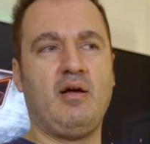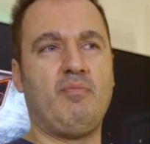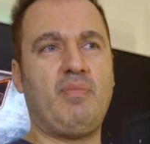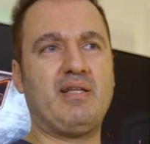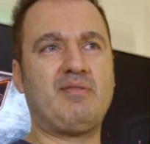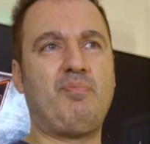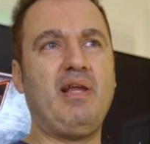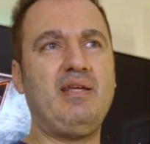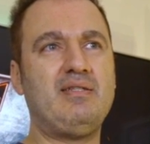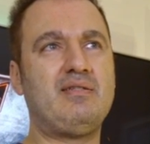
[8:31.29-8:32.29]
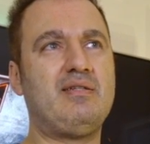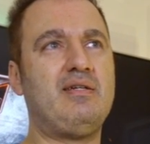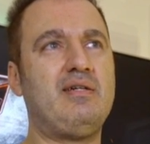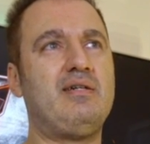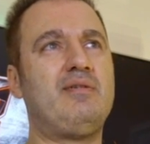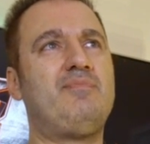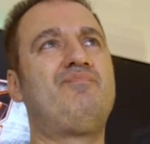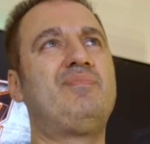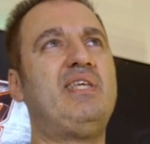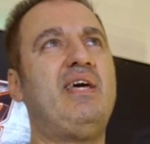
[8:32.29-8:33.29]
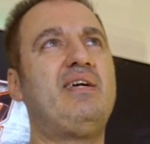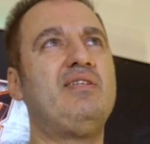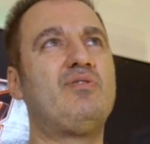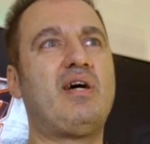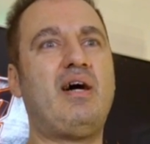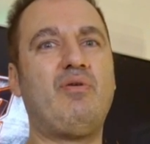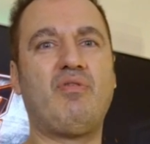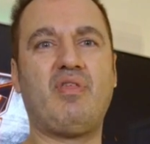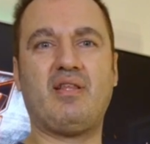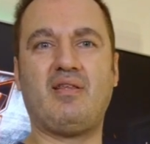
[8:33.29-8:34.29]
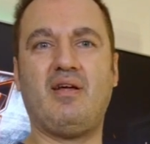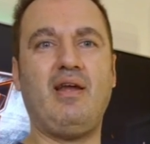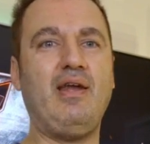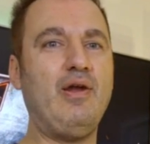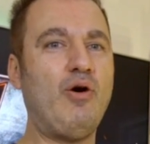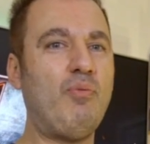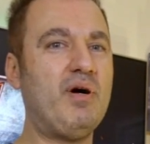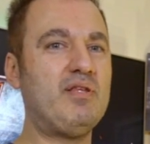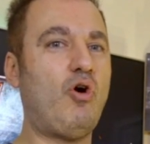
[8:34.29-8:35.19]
But please uh, take into account that nobody,